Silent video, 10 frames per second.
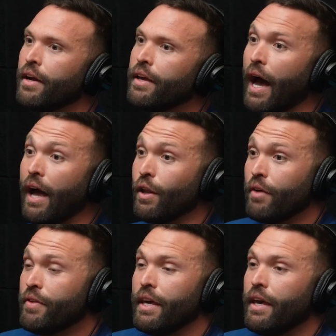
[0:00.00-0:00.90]
Yeah, I
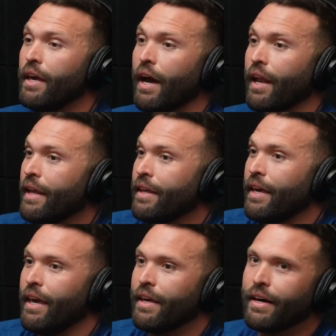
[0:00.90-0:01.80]
love the gi. I like the
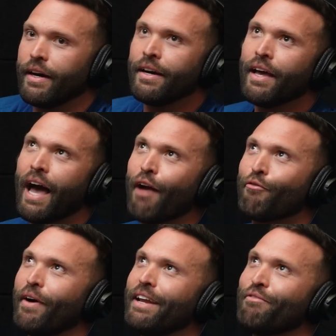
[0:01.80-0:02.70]
gi. I
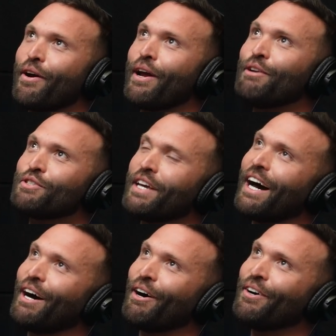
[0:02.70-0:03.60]
find it very interesting
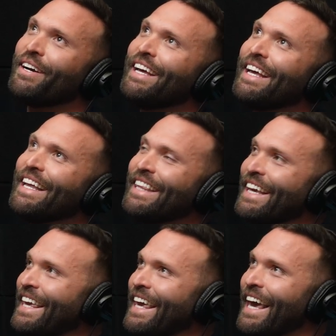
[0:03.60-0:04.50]
how the
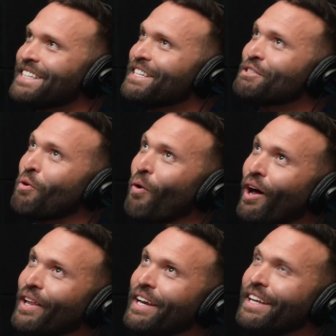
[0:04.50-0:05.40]
gi has this
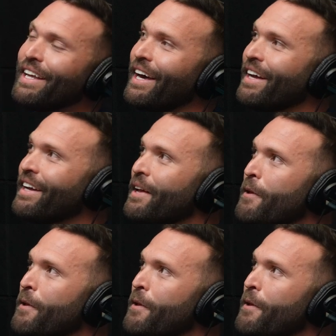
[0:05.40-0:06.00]
quality that